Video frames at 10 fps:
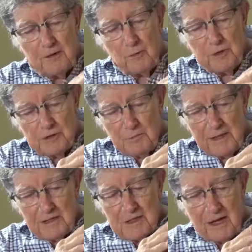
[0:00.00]
which
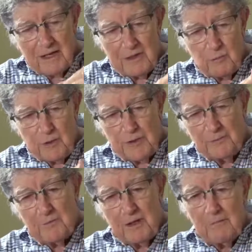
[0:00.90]
makes Hollywood.
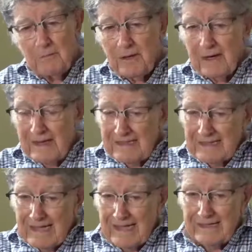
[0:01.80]
Behind
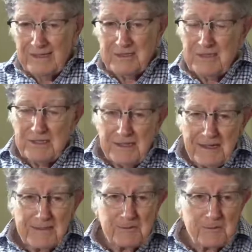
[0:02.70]
that is the
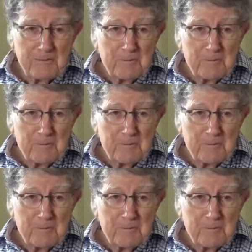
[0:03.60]
desert.